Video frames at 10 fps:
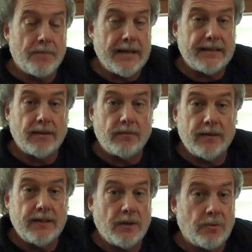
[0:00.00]
But
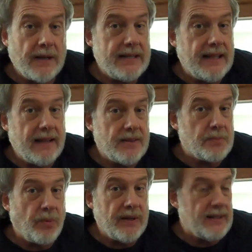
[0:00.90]
you know, right now, at this
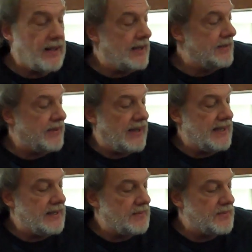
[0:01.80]
point in life,
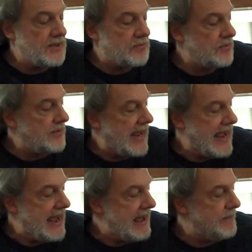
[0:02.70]
I am just
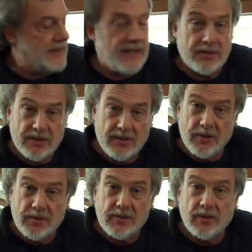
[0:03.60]
happy and
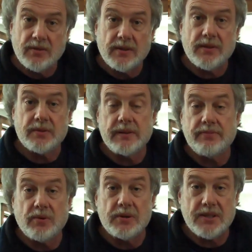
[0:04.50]
stoked over a
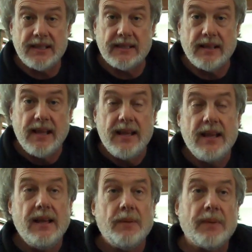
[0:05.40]
314.
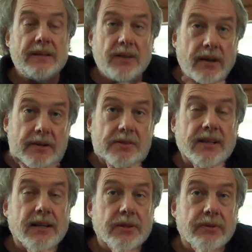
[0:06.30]
My daughter's
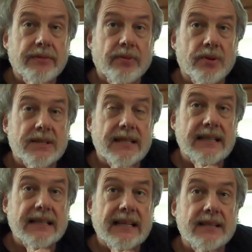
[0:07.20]
got a
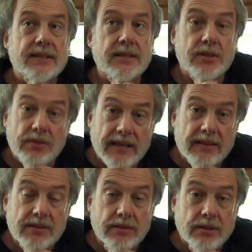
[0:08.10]
314 that is a
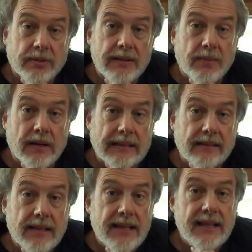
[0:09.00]
2003
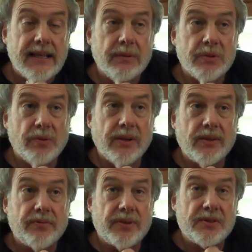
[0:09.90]
model. It was one of
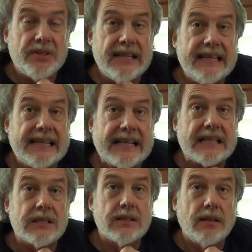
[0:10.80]
the first
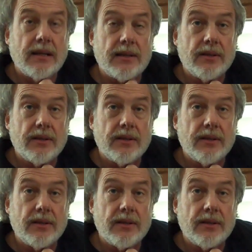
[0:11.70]
ES